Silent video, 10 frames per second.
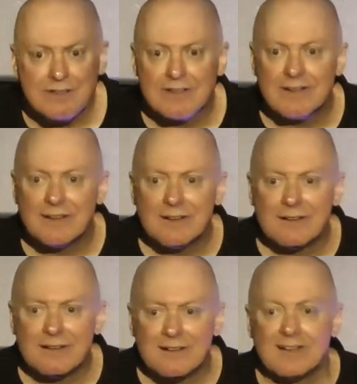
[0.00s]
That's
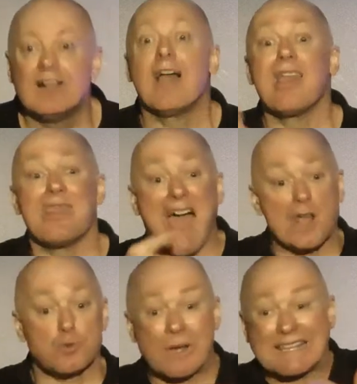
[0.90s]
what leads to
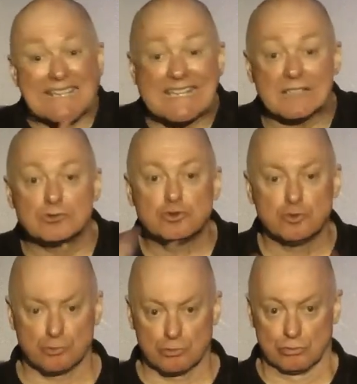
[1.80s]
complex
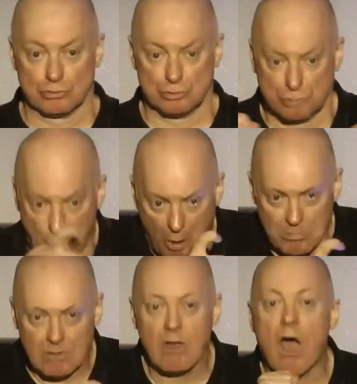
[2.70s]
and
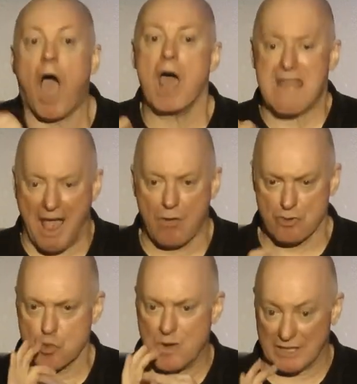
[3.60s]
unhealthy relationships.
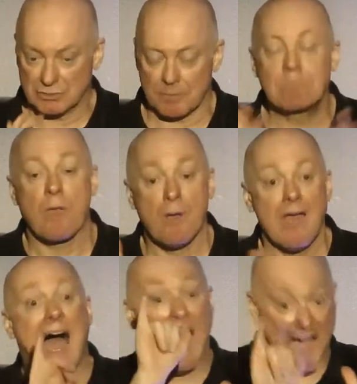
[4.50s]
So identifying the
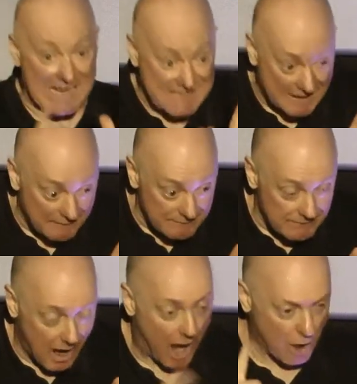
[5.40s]
realities of
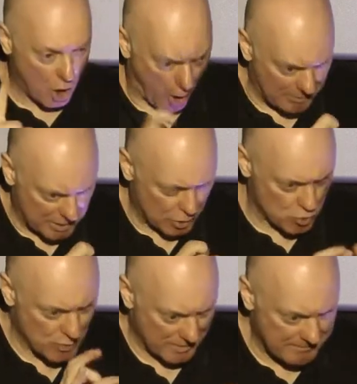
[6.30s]
complicated relationships, passive